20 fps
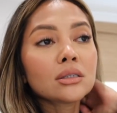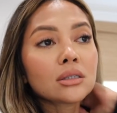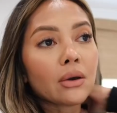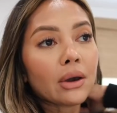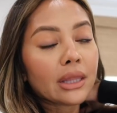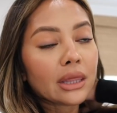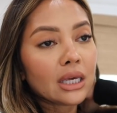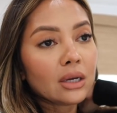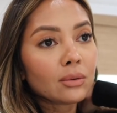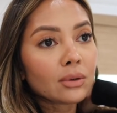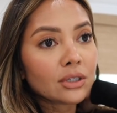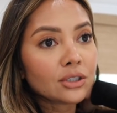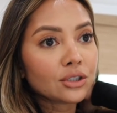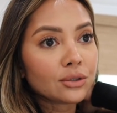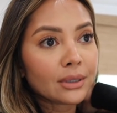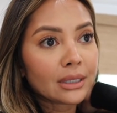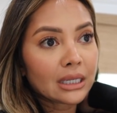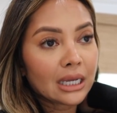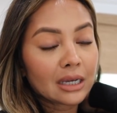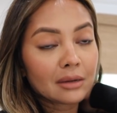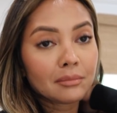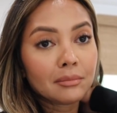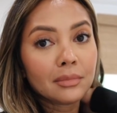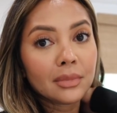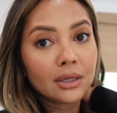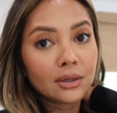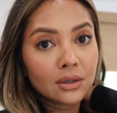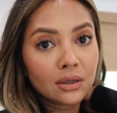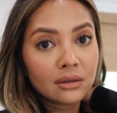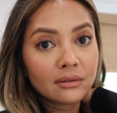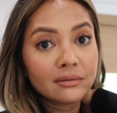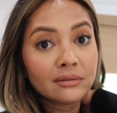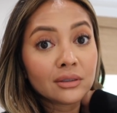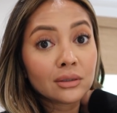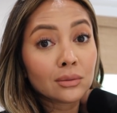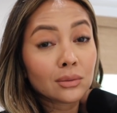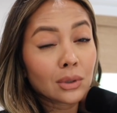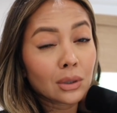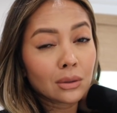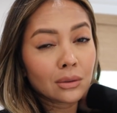So I think we're doing like middle of
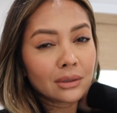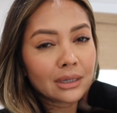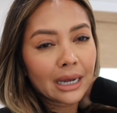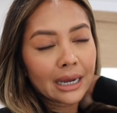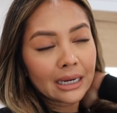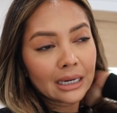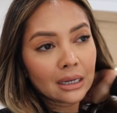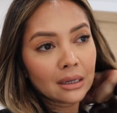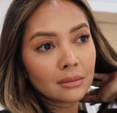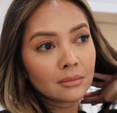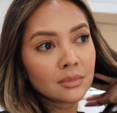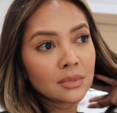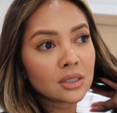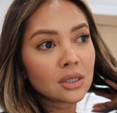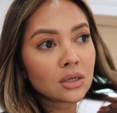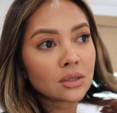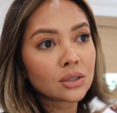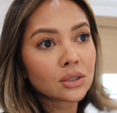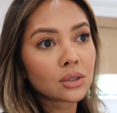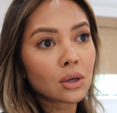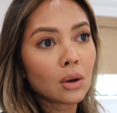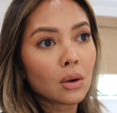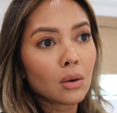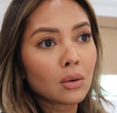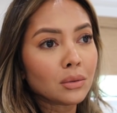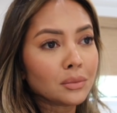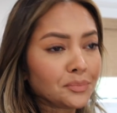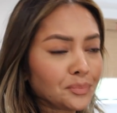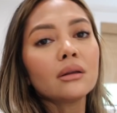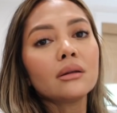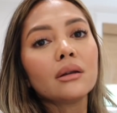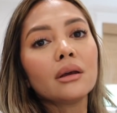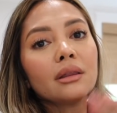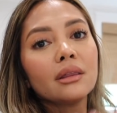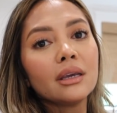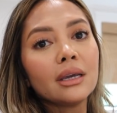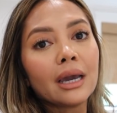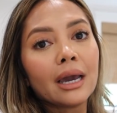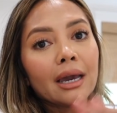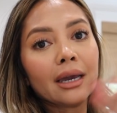the road items. So
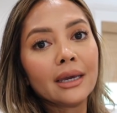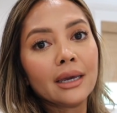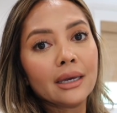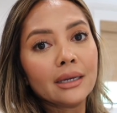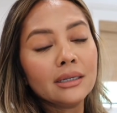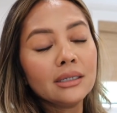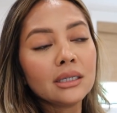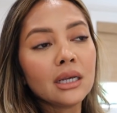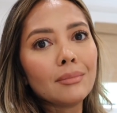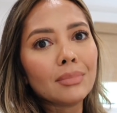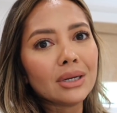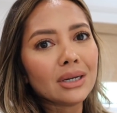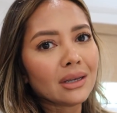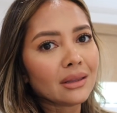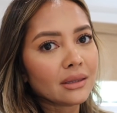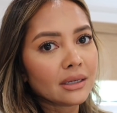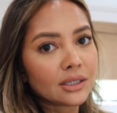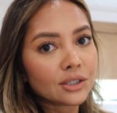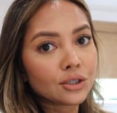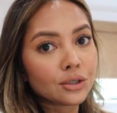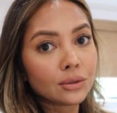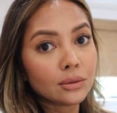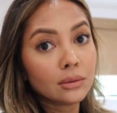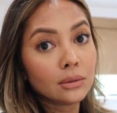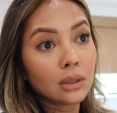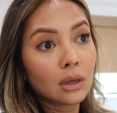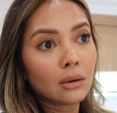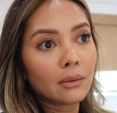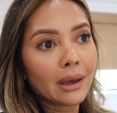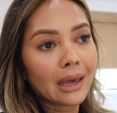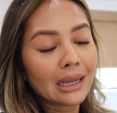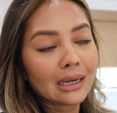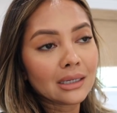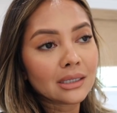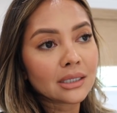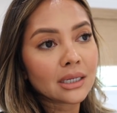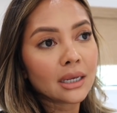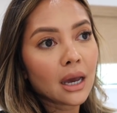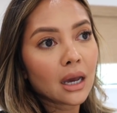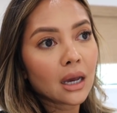nothing high end, but nothing too low
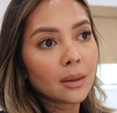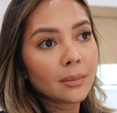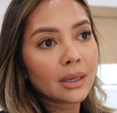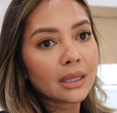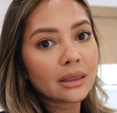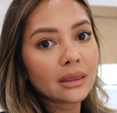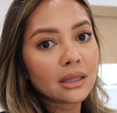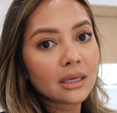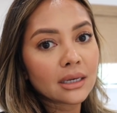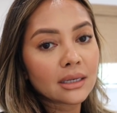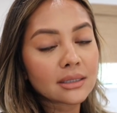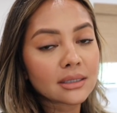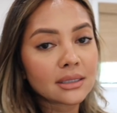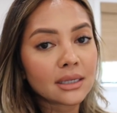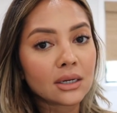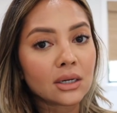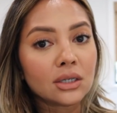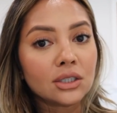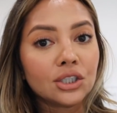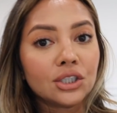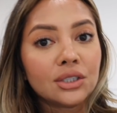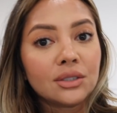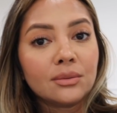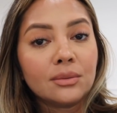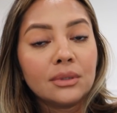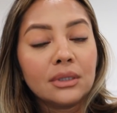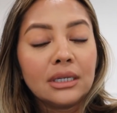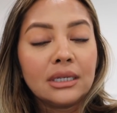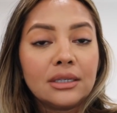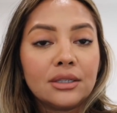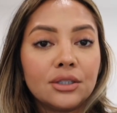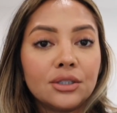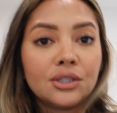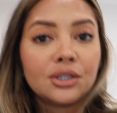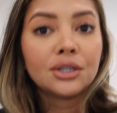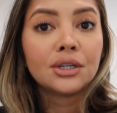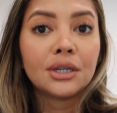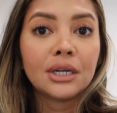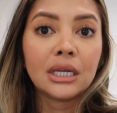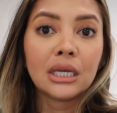end. And things that are just really
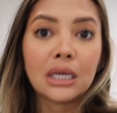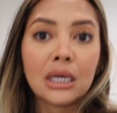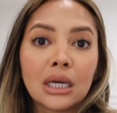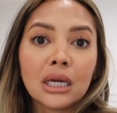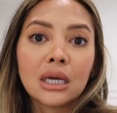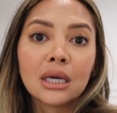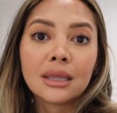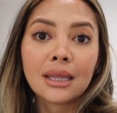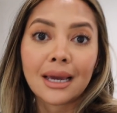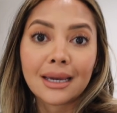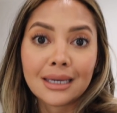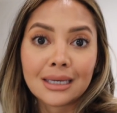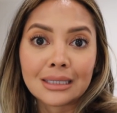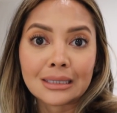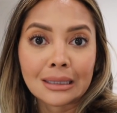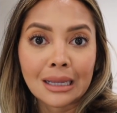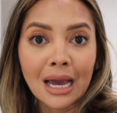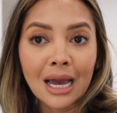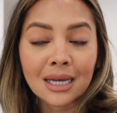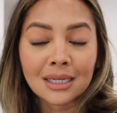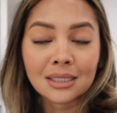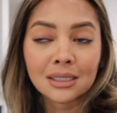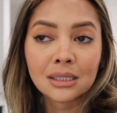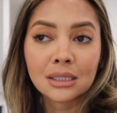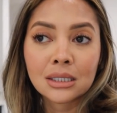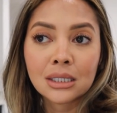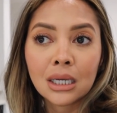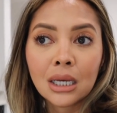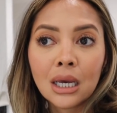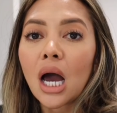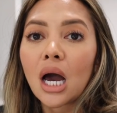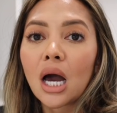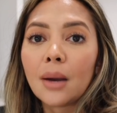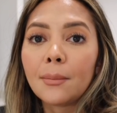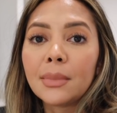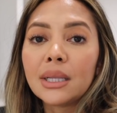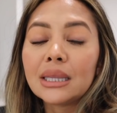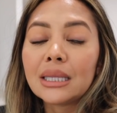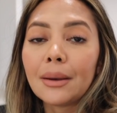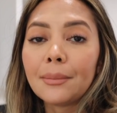sturdy that can last.
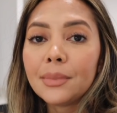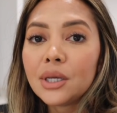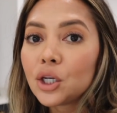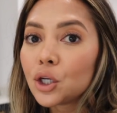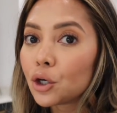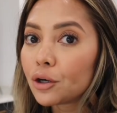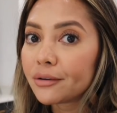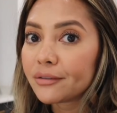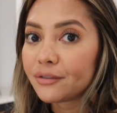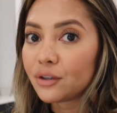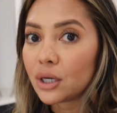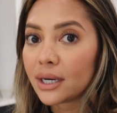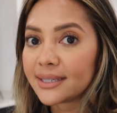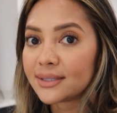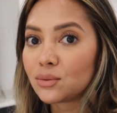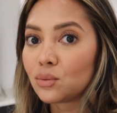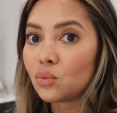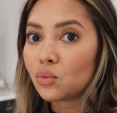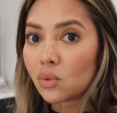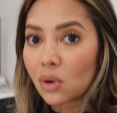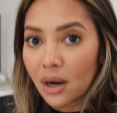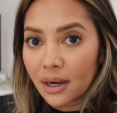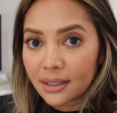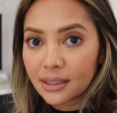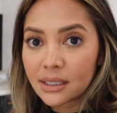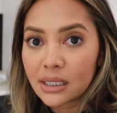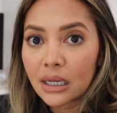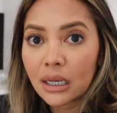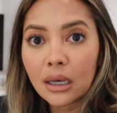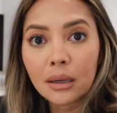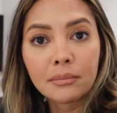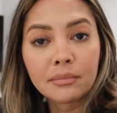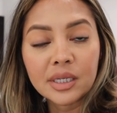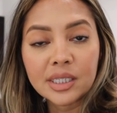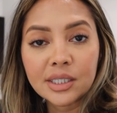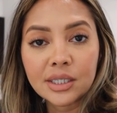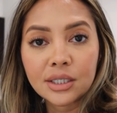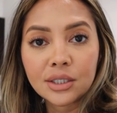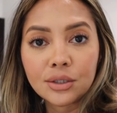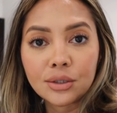Let me know if you guys want
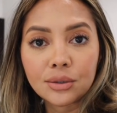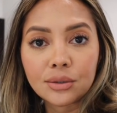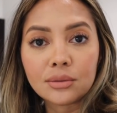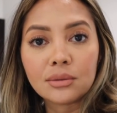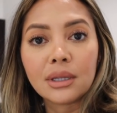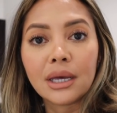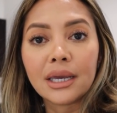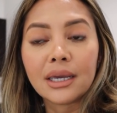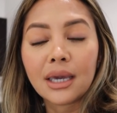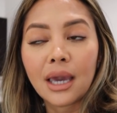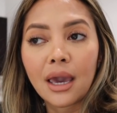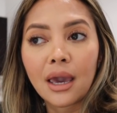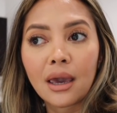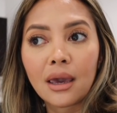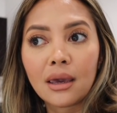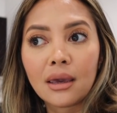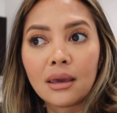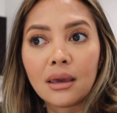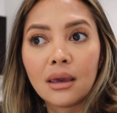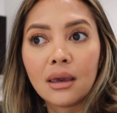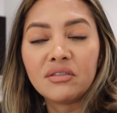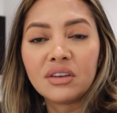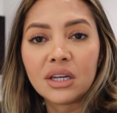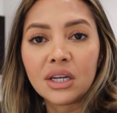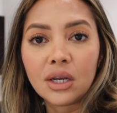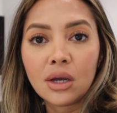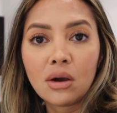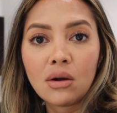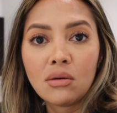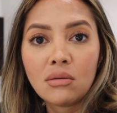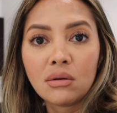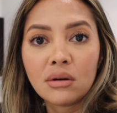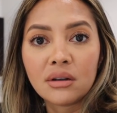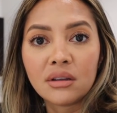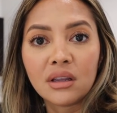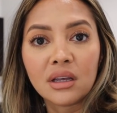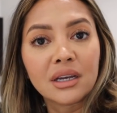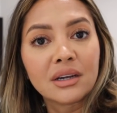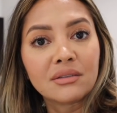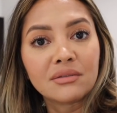me to do like a video
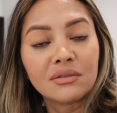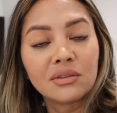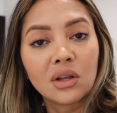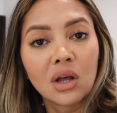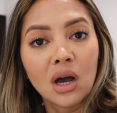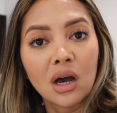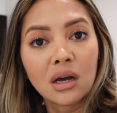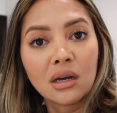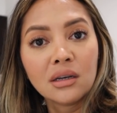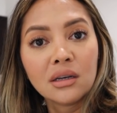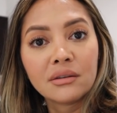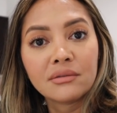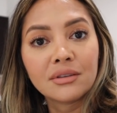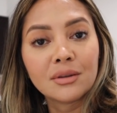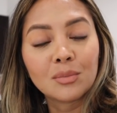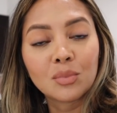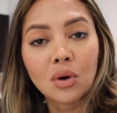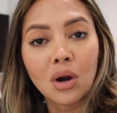or like a vlog of the